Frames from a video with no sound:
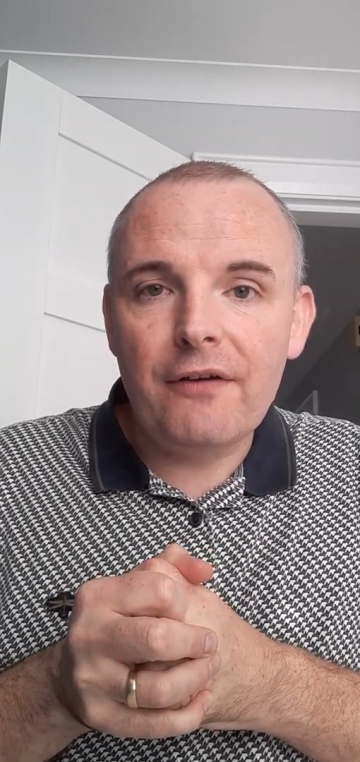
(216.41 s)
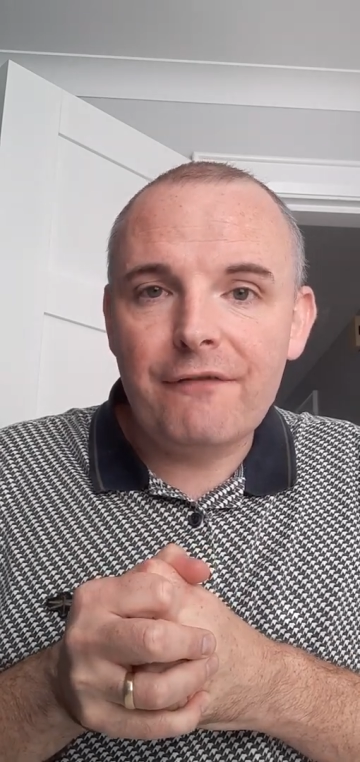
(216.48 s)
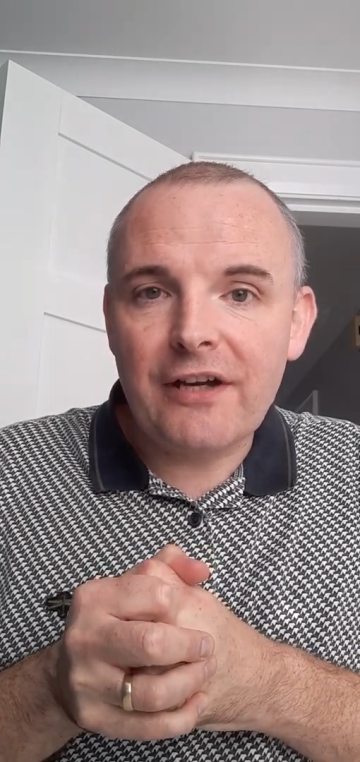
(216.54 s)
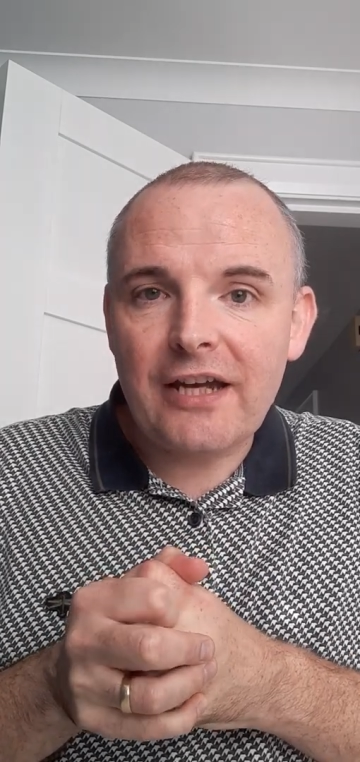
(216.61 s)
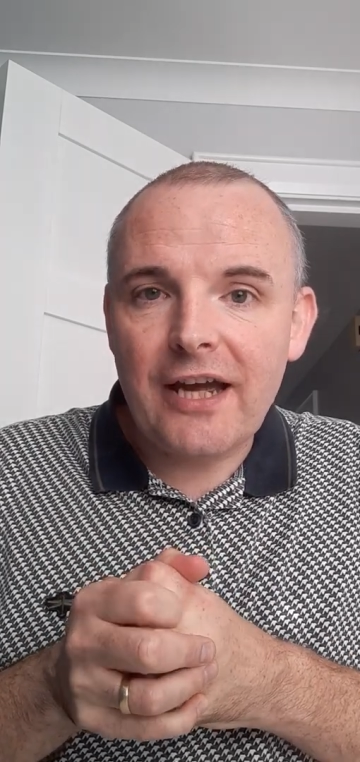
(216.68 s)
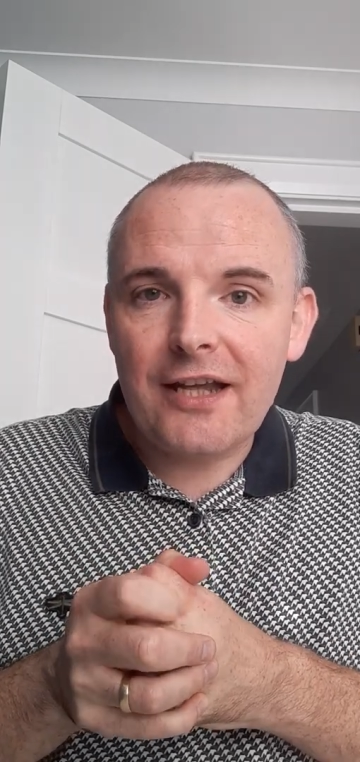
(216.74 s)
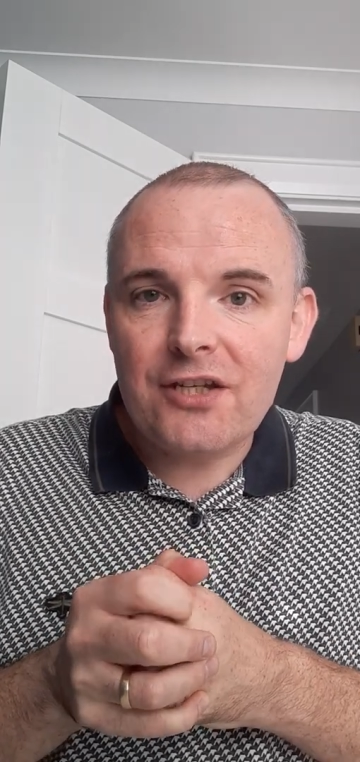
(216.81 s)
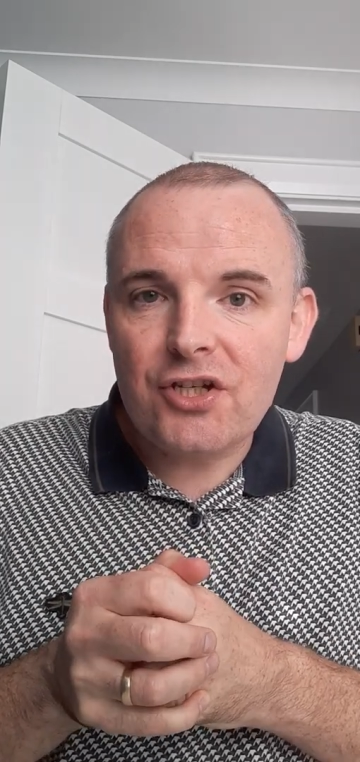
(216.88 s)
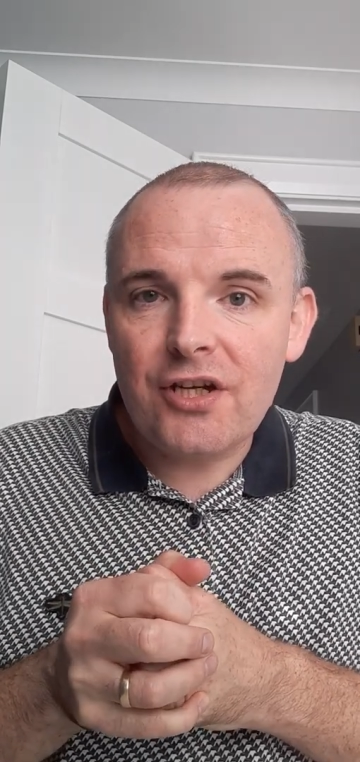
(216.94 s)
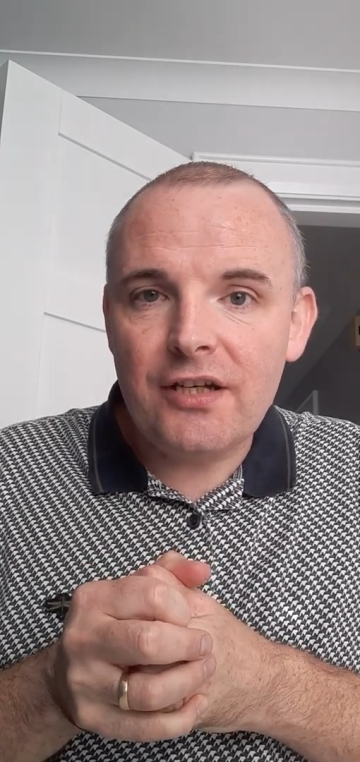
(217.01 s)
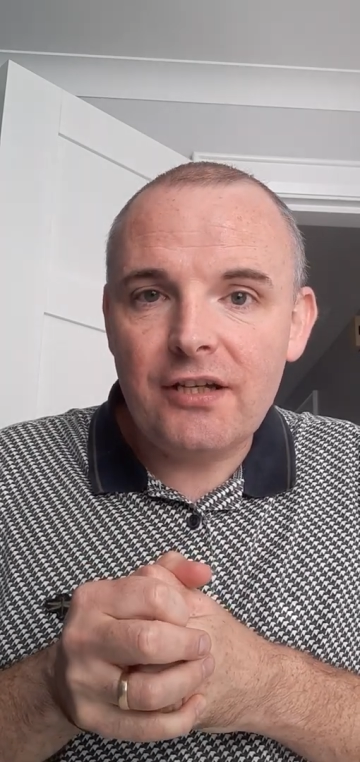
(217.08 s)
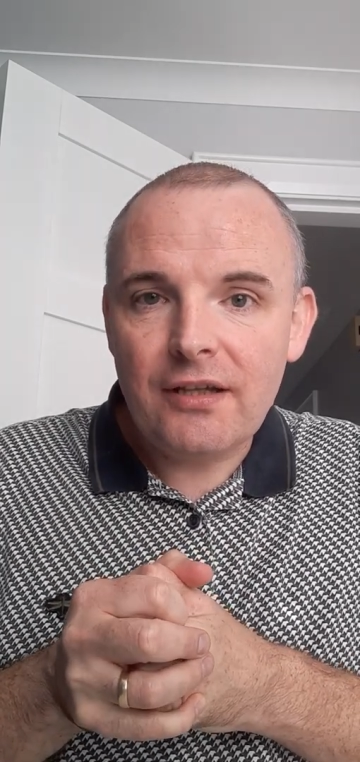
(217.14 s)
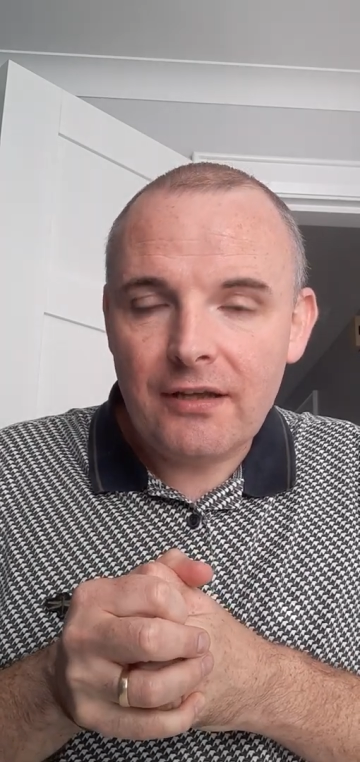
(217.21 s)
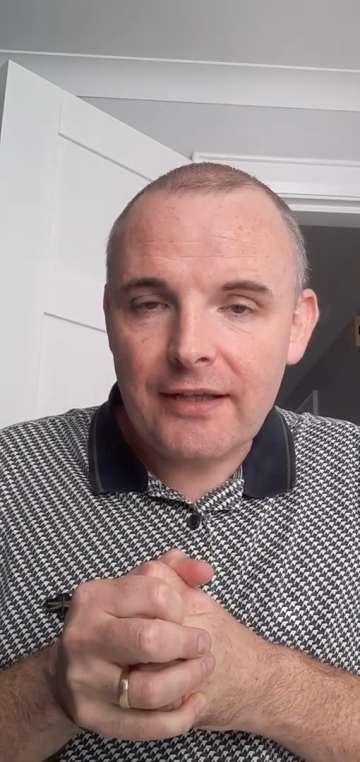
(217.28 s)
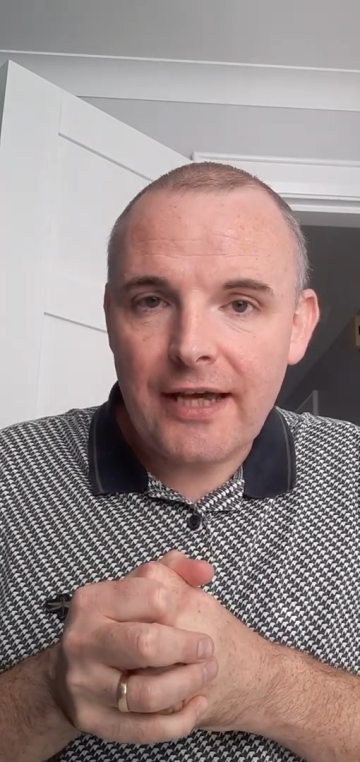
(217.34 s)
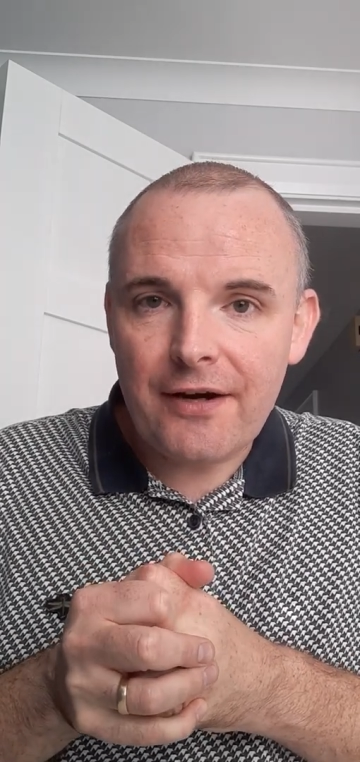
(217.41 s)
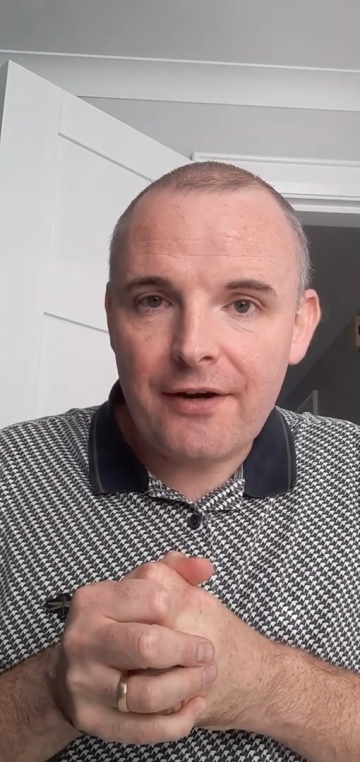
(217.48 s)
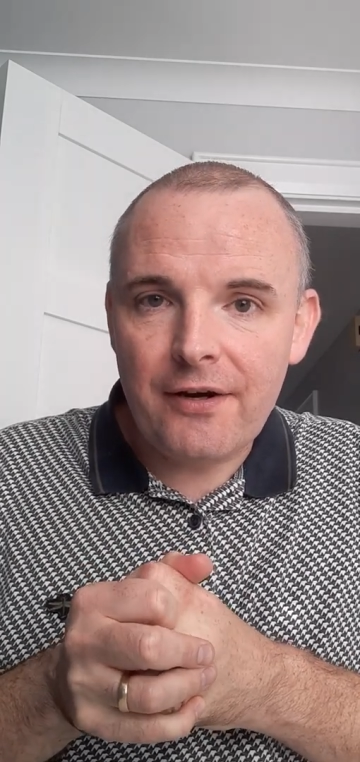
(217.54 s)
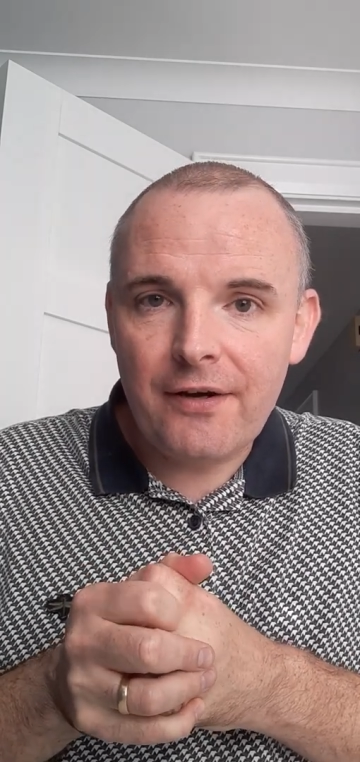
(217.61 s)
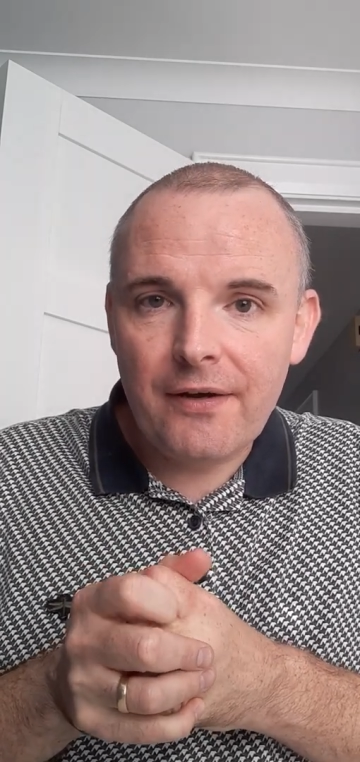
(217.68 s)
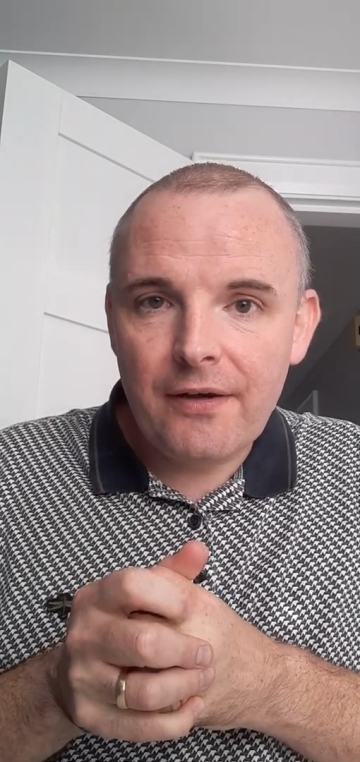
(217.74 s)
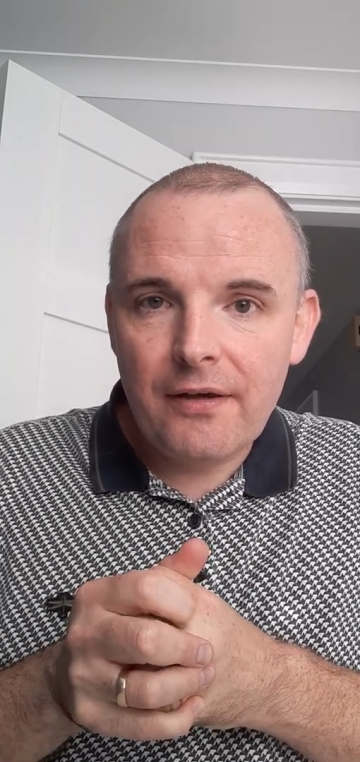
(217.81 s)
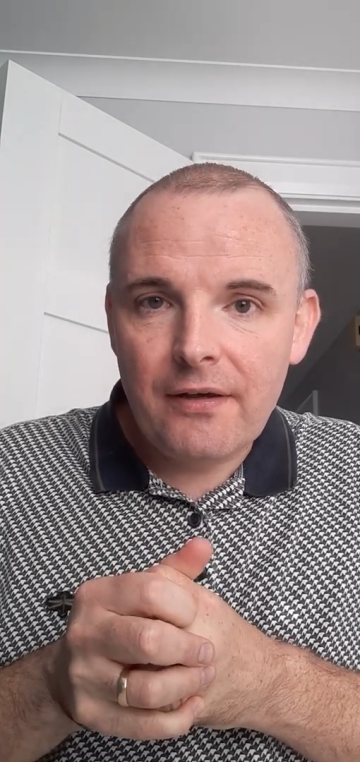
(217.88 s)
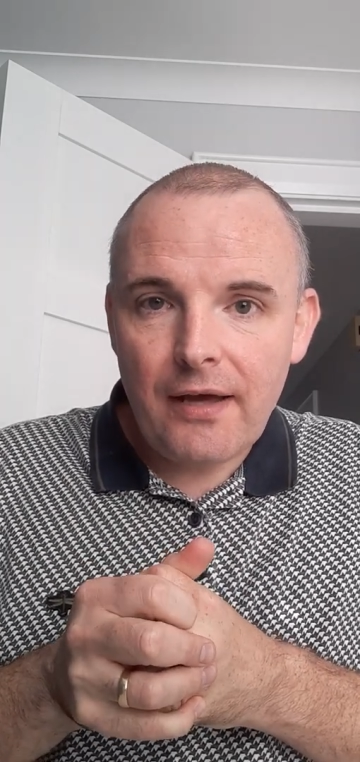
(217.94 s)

vacantia letter